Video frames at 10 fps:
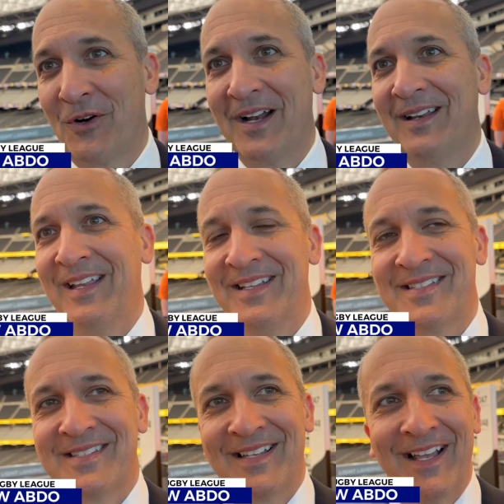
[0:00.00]
right?
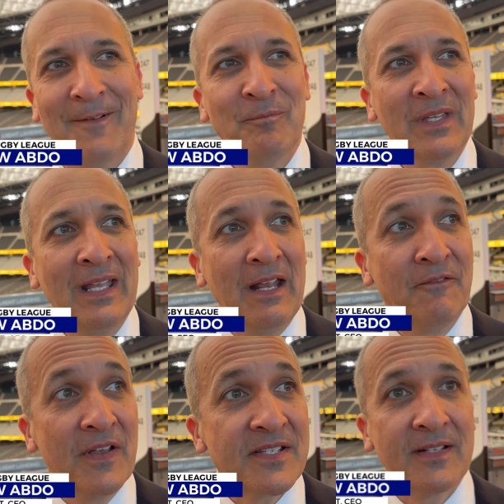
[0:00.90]
It's
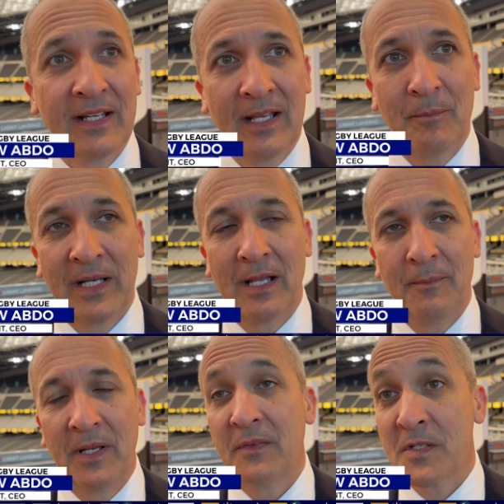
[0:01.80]
investing in
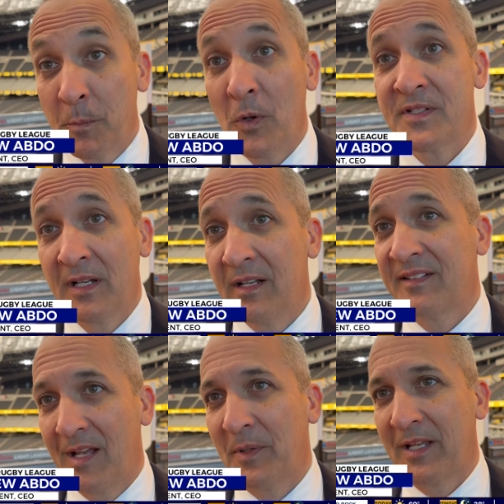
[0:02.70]
becoming the sports and
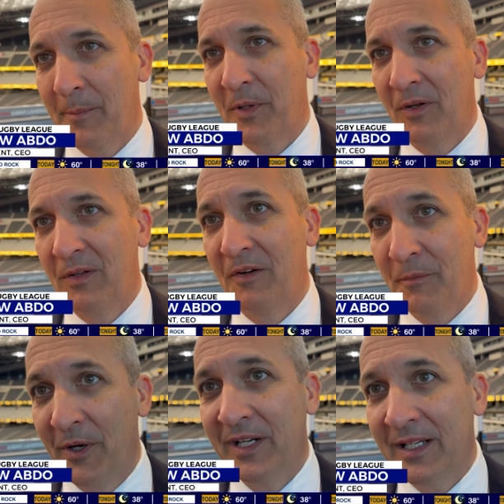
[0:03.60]
entertainment capital
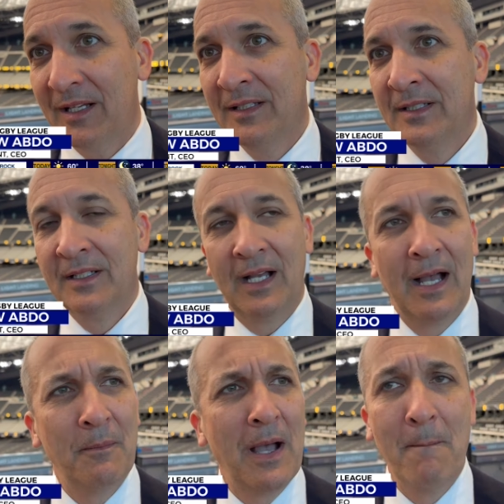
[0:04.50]
of America.
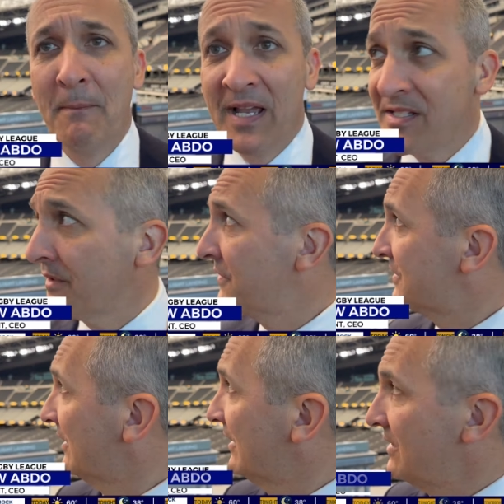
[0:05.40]
Amazing
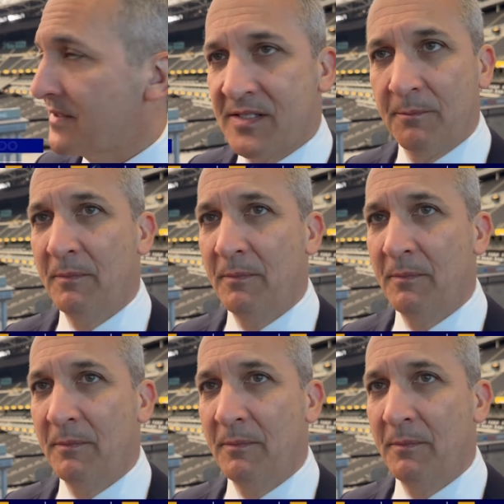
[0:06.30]
facilities, this